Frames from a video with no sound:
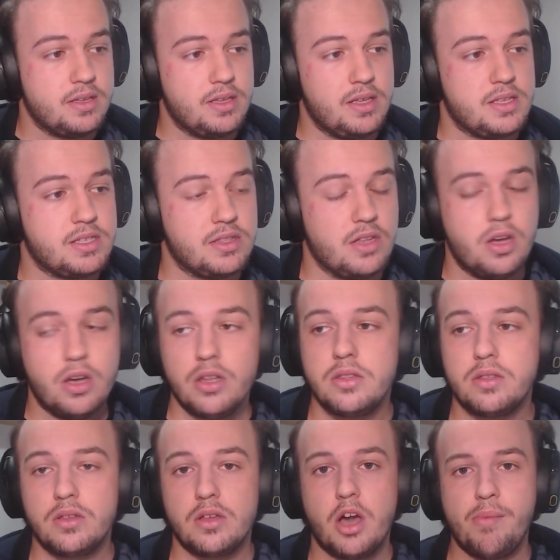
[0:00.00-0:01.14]
It's not
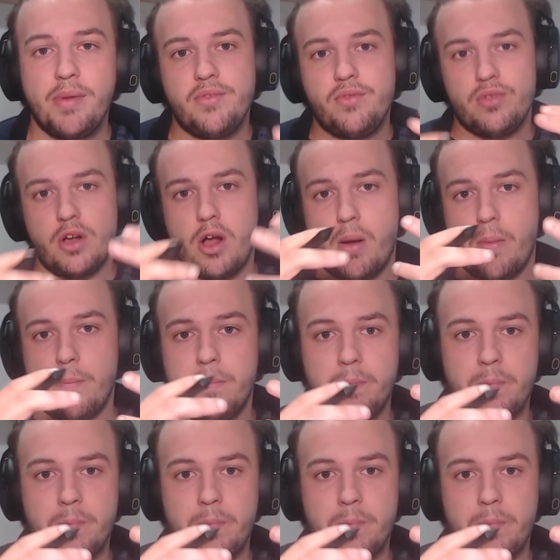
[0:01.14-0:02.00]
coming from